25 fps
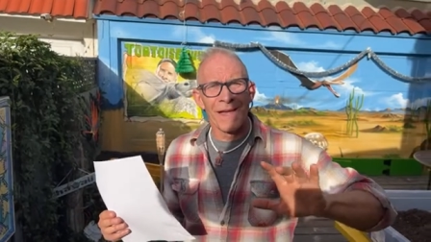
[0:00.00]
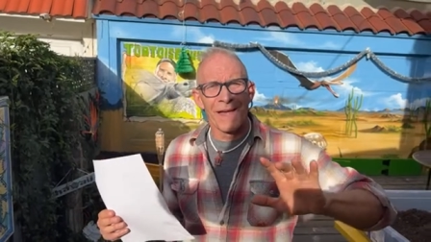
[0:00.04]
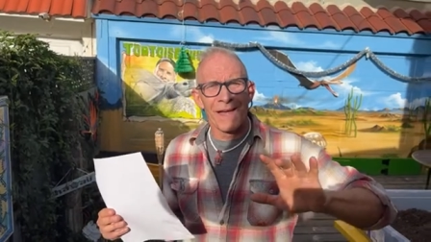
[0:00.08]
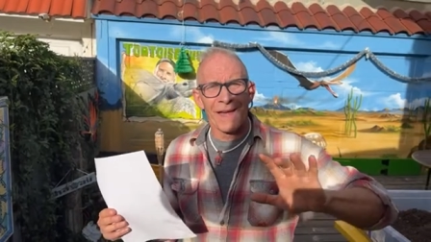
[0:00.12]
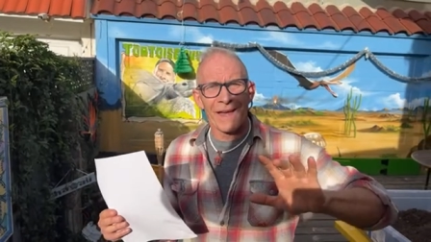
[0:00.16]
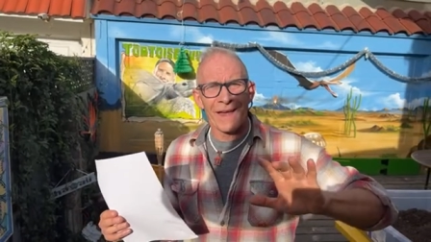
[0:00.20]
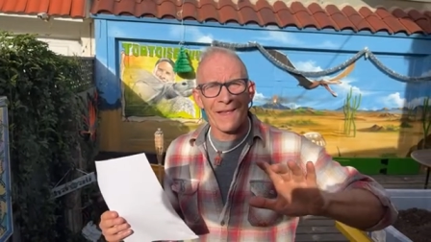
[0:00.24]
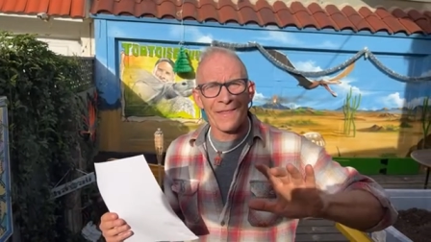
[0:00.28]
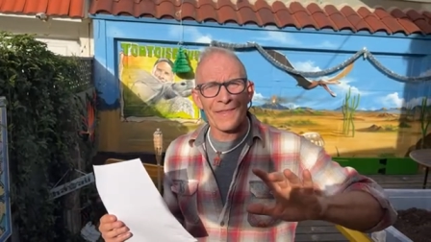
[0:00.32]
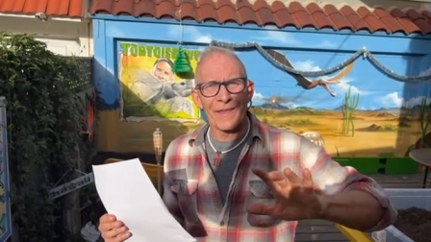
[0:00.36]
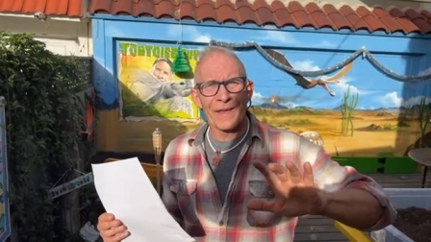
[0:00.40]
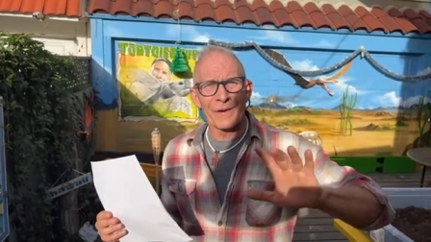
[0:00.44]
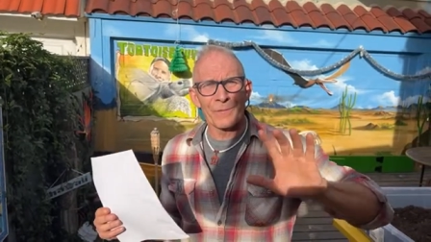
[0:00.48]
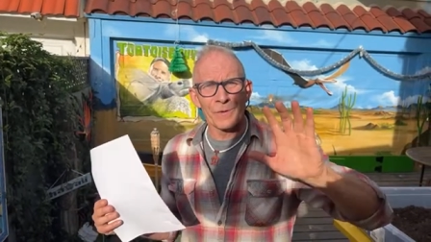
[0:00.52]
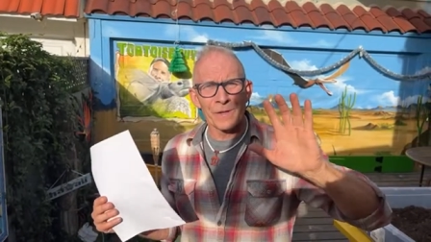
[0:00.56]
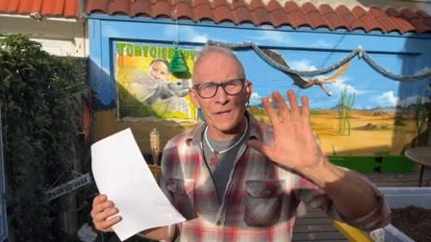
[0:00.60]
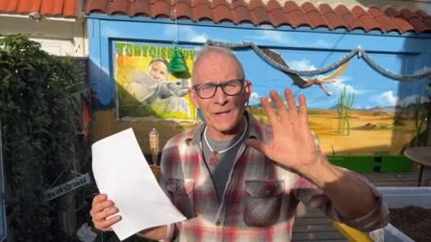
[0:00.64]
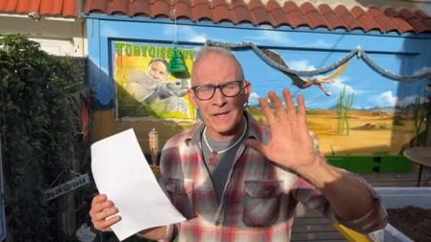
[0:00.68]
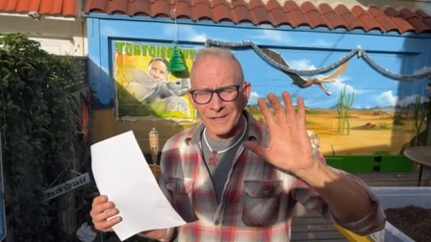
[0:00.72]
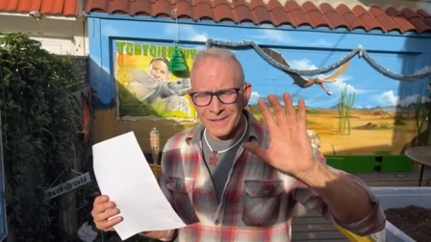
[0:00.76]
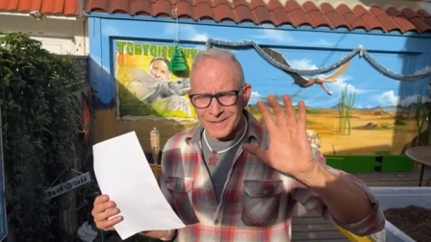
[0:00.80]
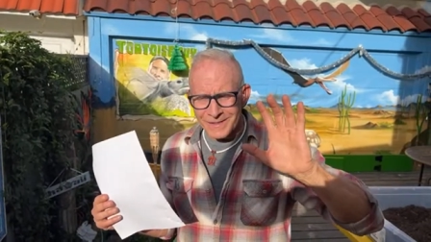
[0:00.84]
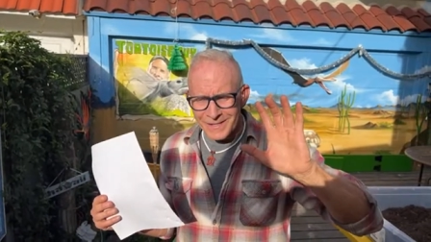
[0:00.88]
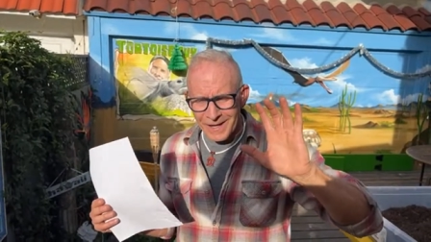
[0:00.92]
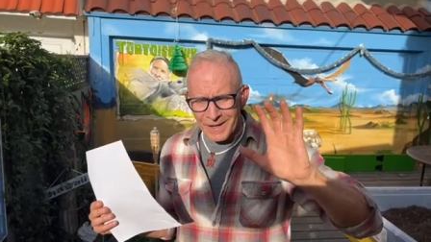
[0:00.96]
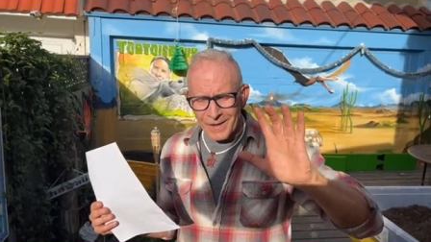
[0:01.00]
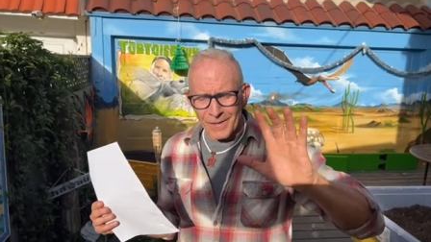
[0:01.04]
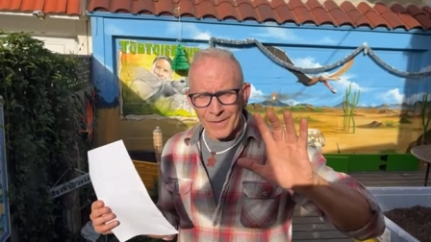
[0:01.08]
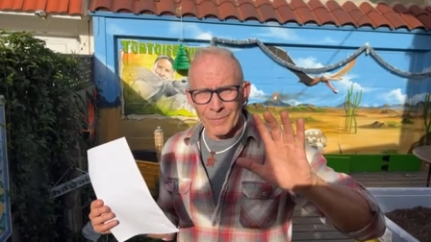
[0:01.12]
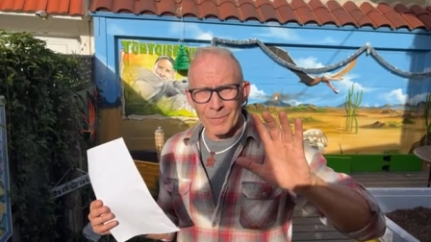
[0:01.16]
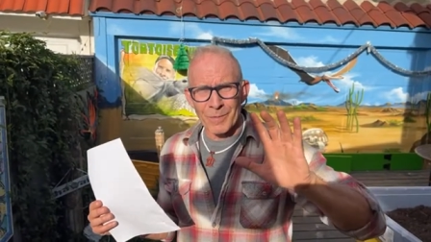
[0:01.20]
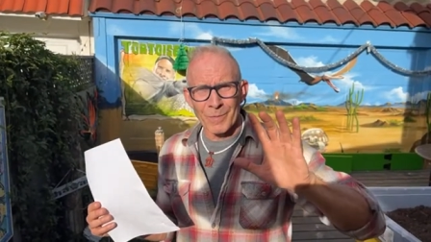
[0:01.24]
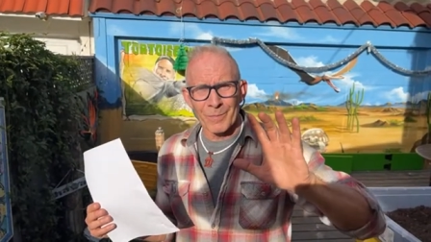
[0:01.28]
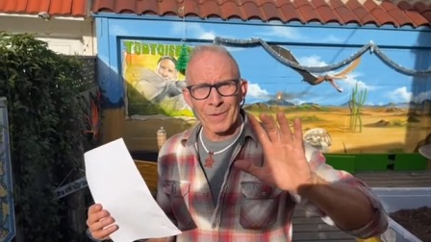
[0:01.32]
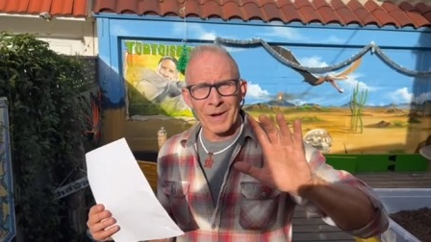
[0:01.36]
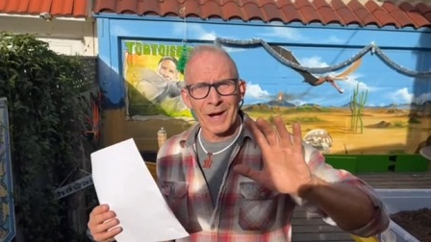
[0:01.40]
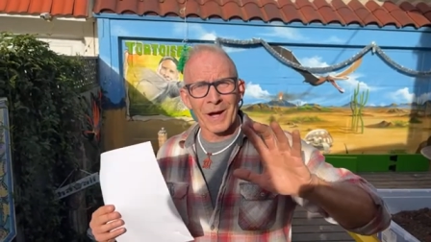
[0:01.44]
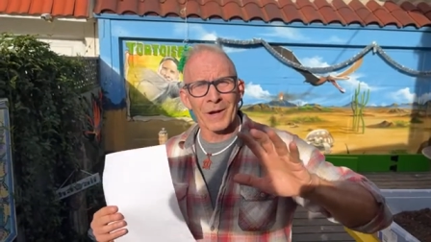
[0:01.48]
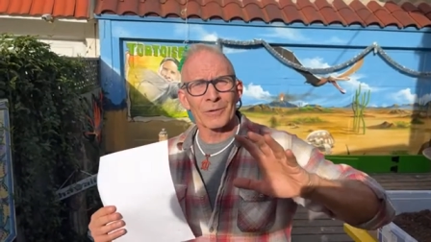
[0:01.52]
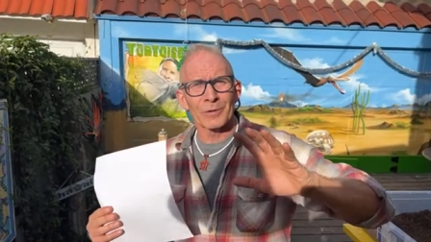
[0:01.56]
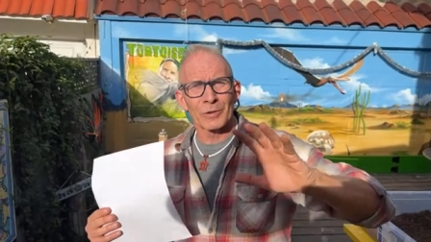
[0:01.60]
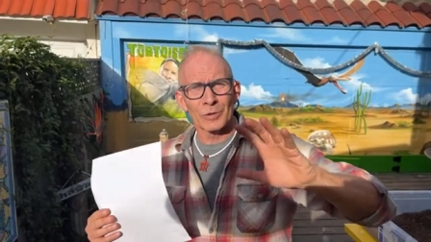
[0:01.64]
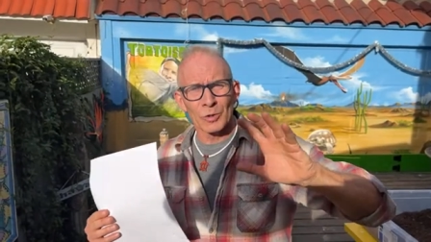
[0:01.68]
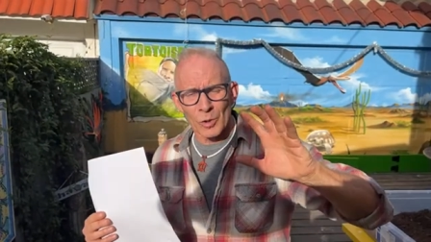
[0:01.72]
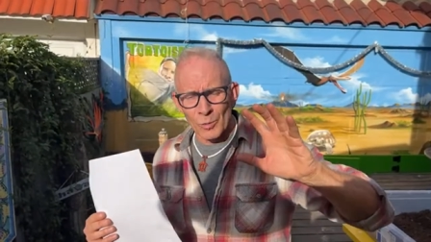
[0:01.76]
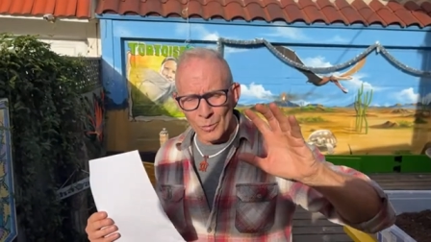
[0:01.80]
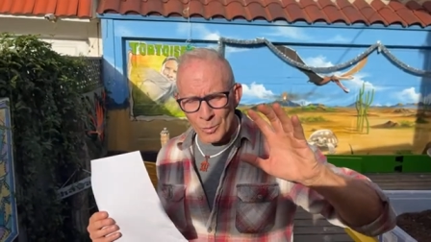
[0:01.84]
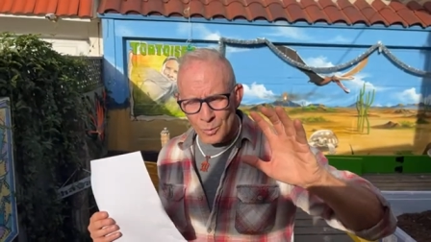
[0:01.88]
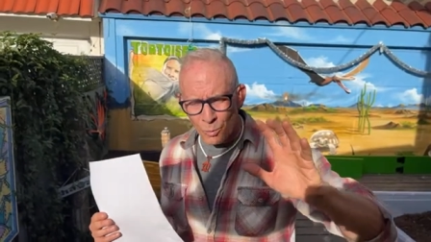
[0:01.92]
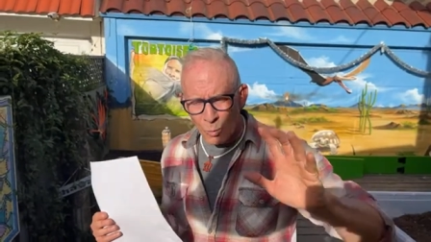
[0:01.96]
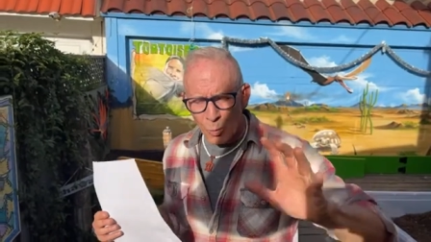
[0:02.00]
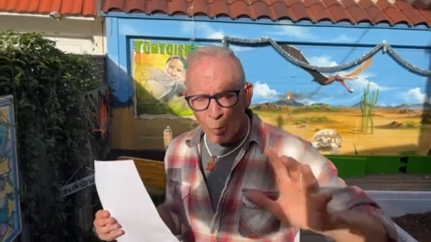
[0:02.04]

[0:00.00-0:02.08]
and then we can tell them about global